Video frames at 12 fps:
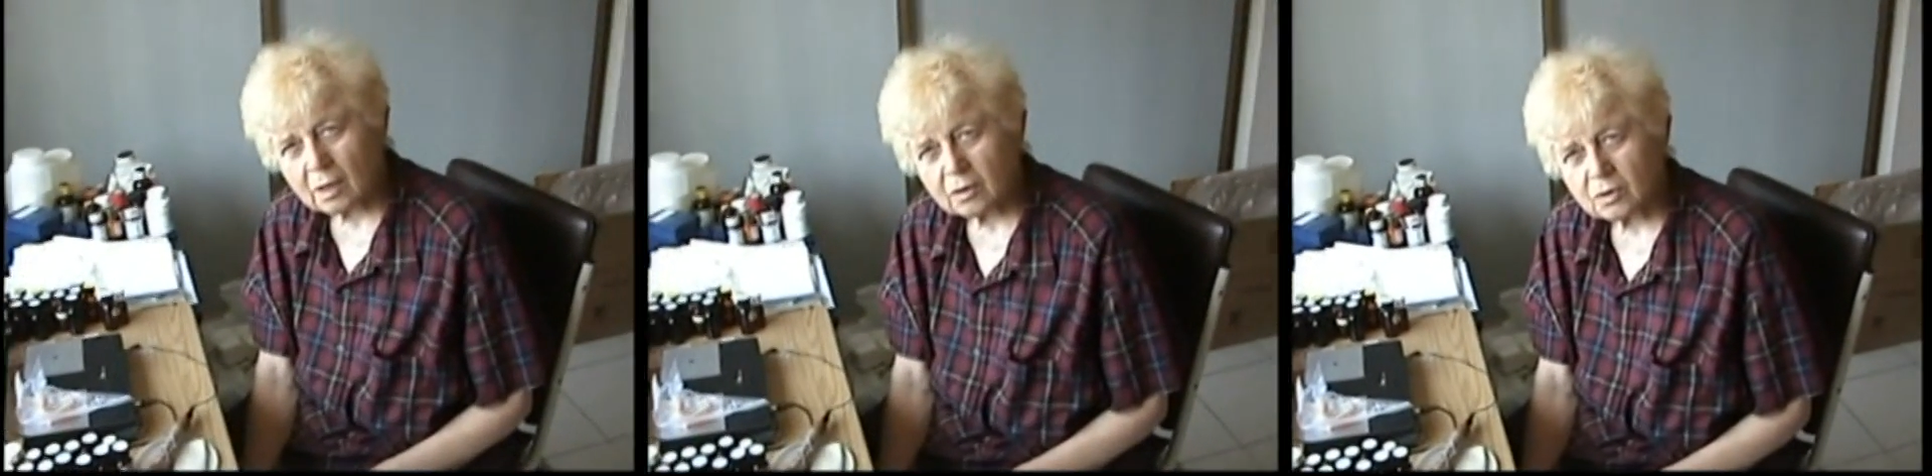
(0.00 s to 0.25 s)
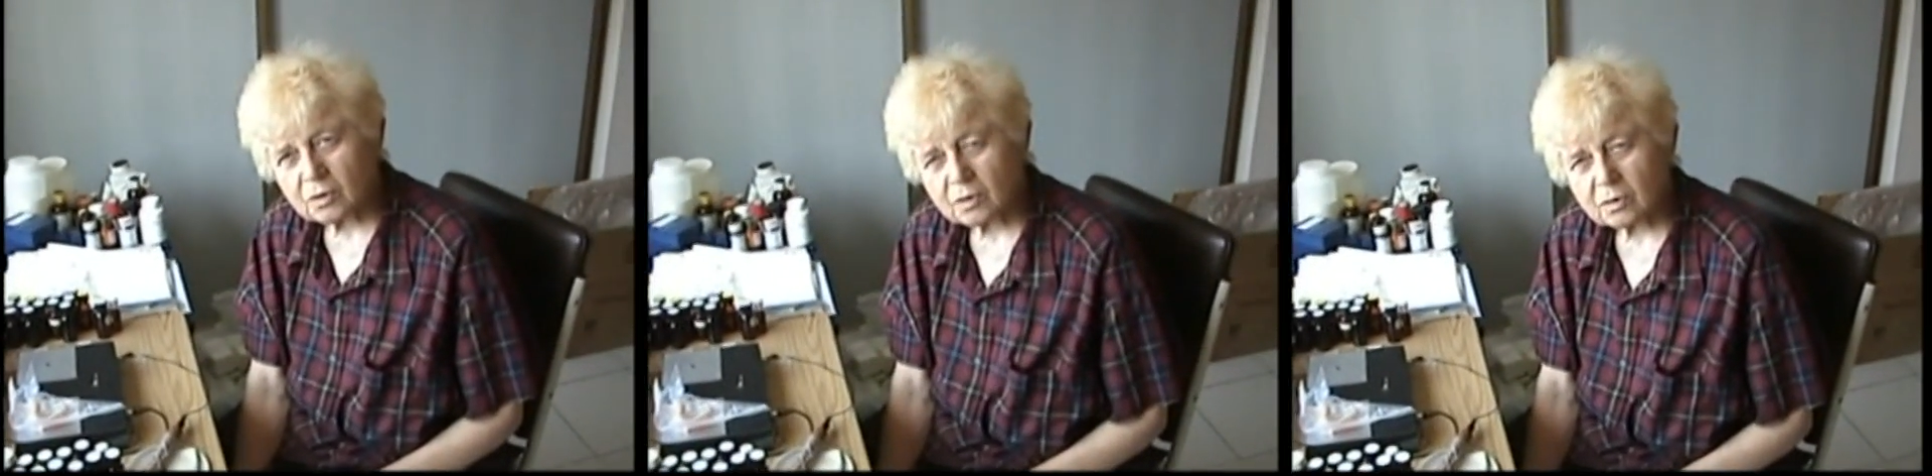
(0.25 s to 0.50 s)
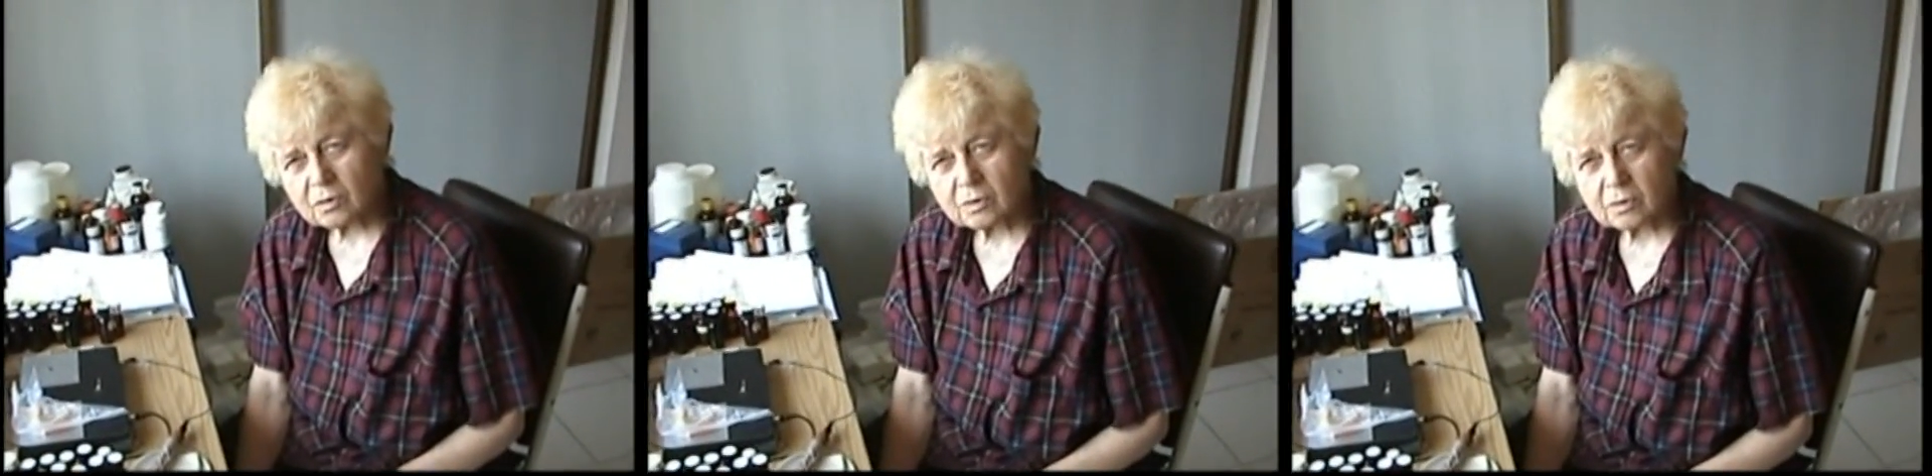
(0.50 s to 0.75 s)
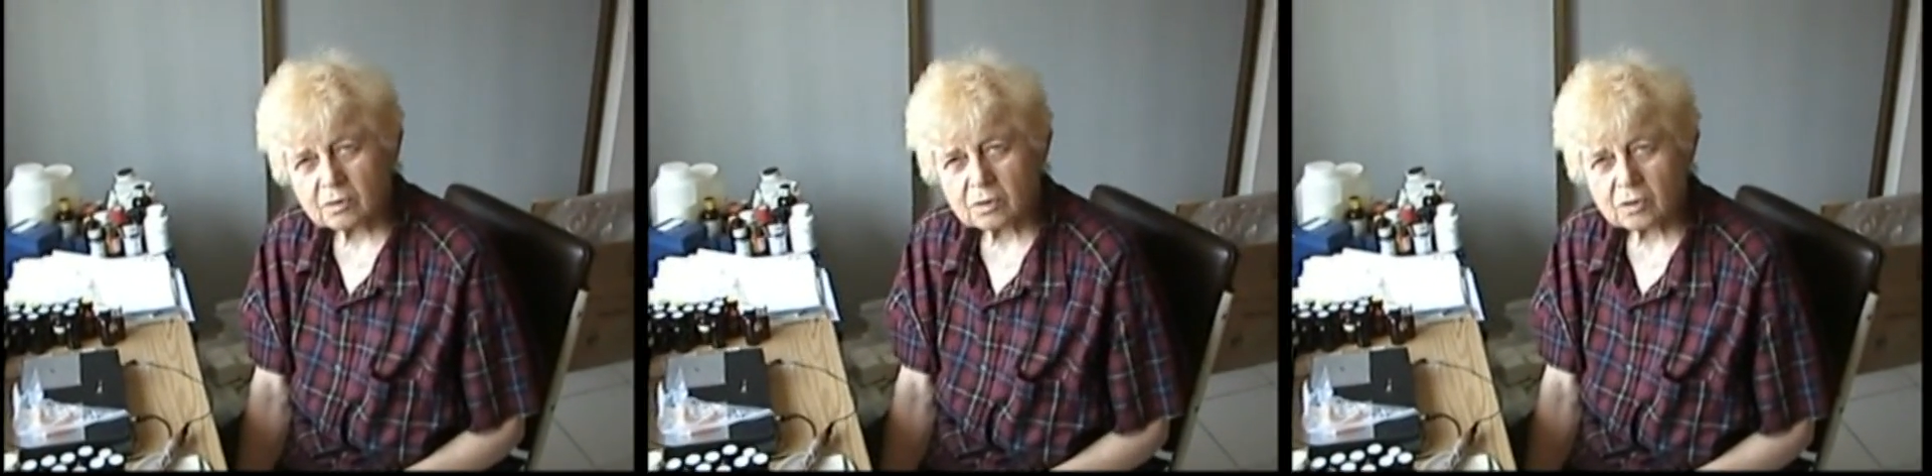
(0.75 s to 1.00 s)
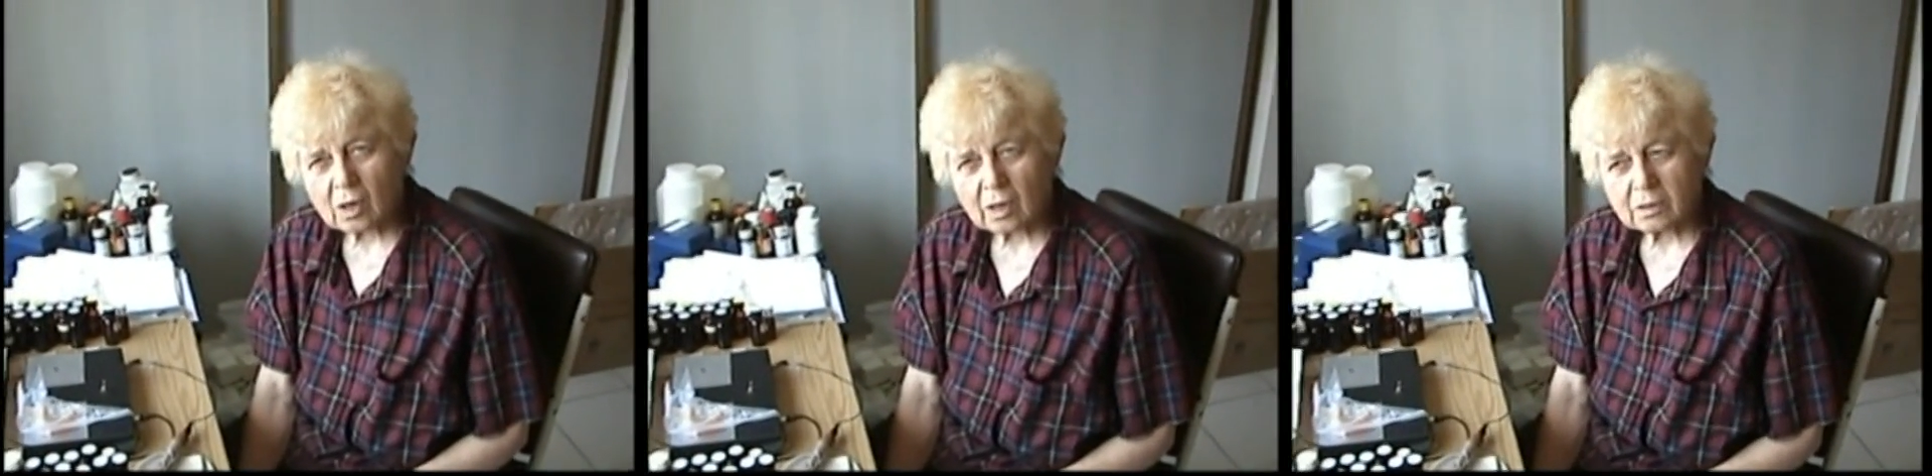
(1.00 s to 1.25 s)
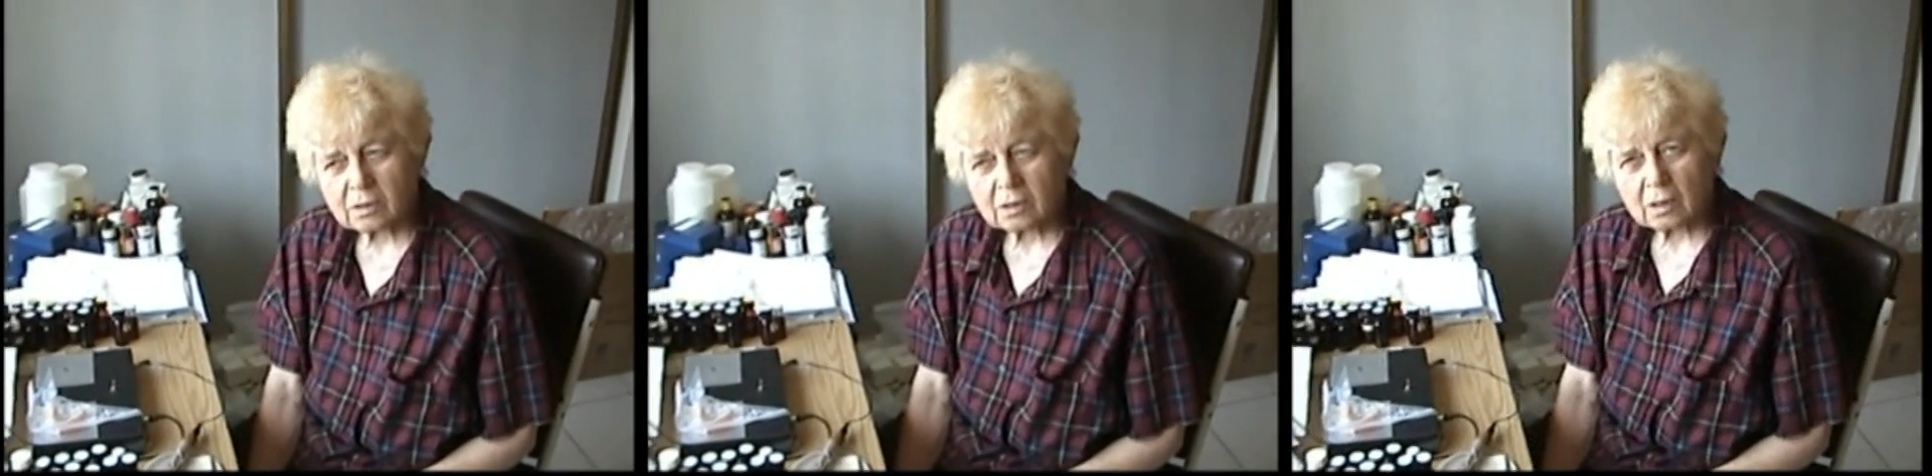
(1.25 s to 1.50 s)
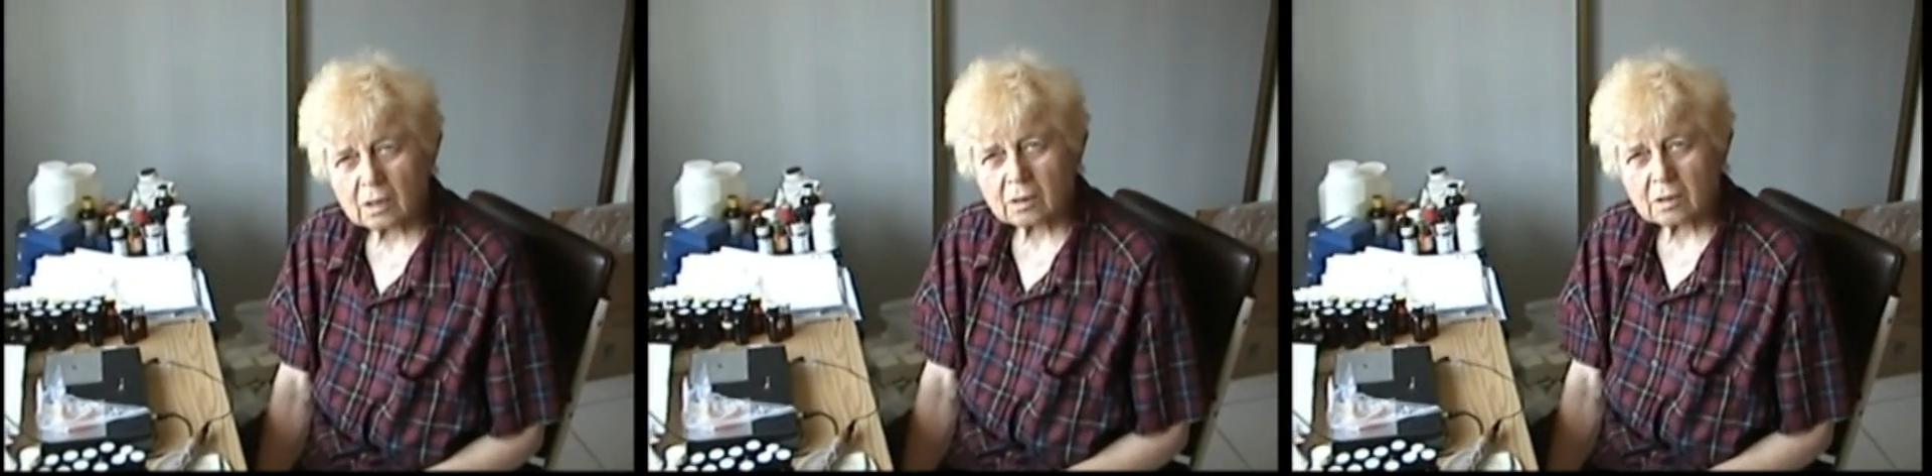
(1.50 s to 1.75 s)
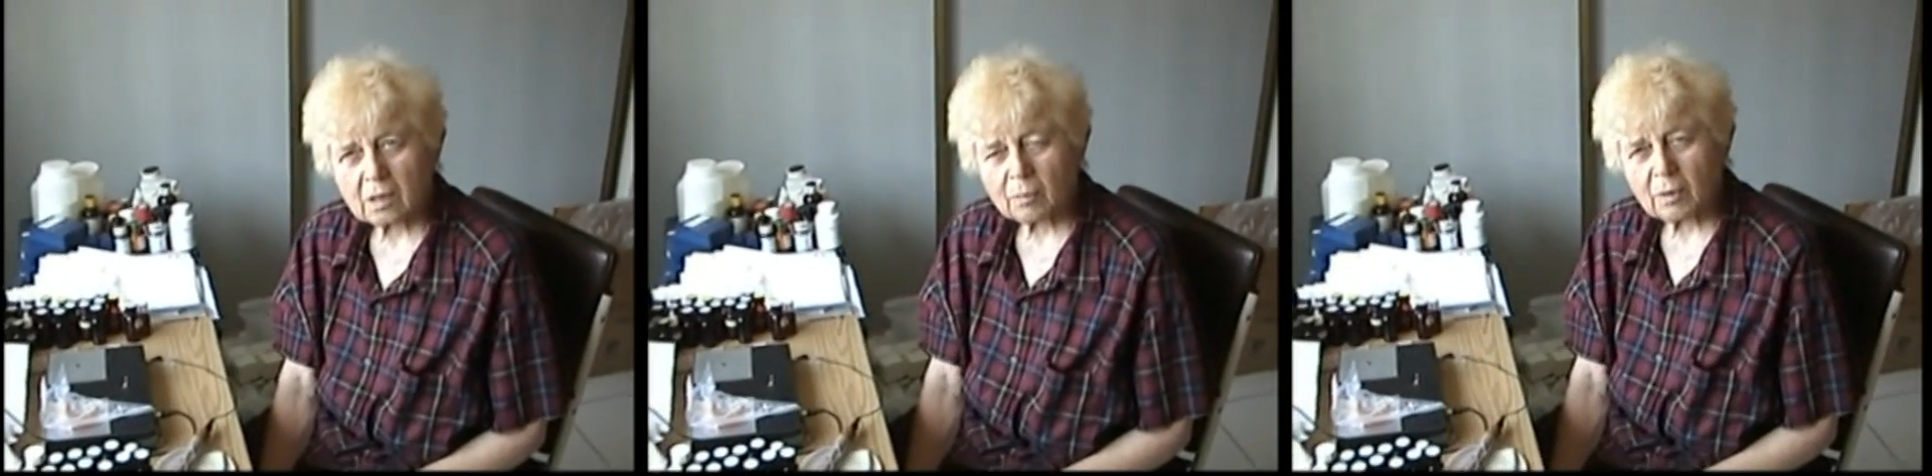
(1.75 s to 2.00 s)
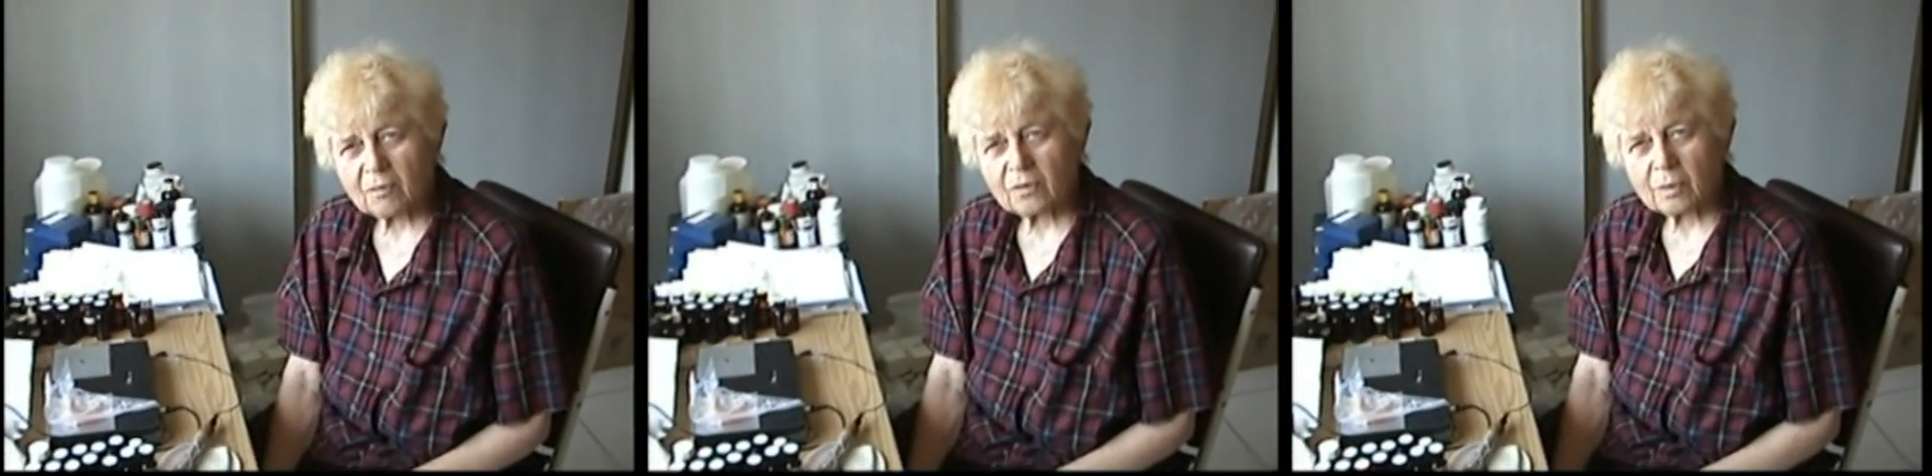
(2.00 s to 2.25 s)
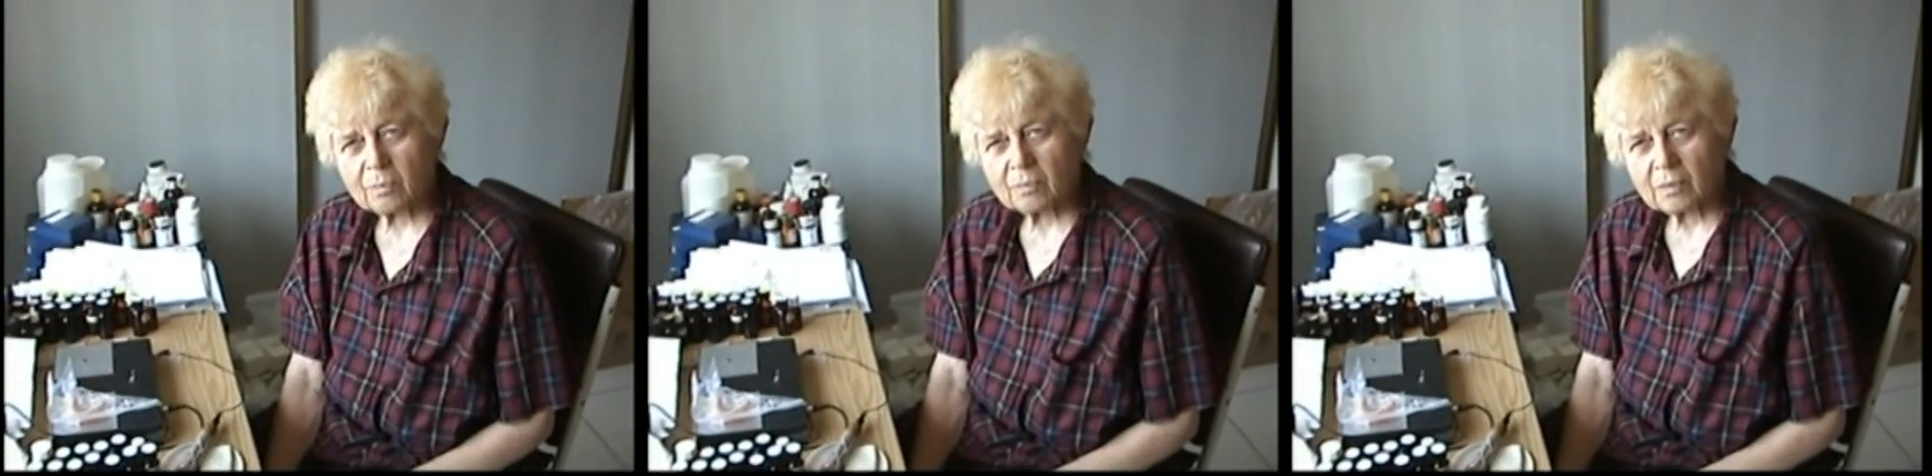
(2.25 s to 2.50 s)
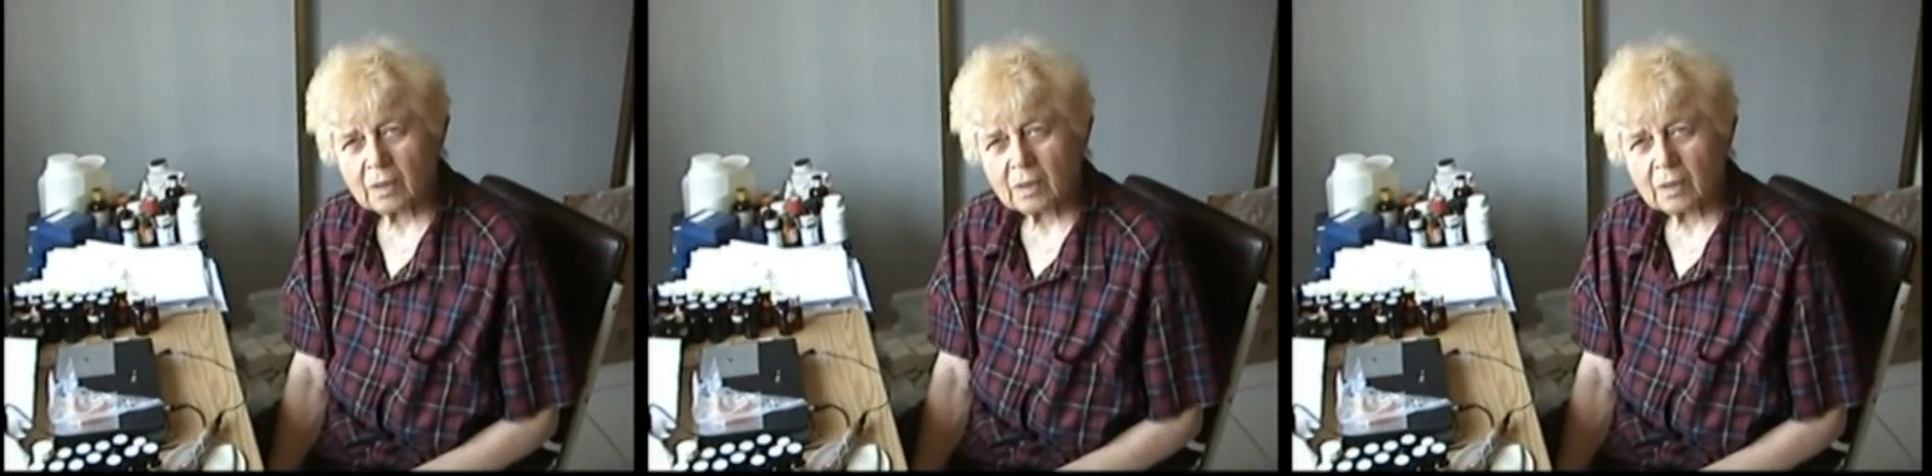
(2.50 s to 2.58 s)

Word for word: since it's not uh, coming from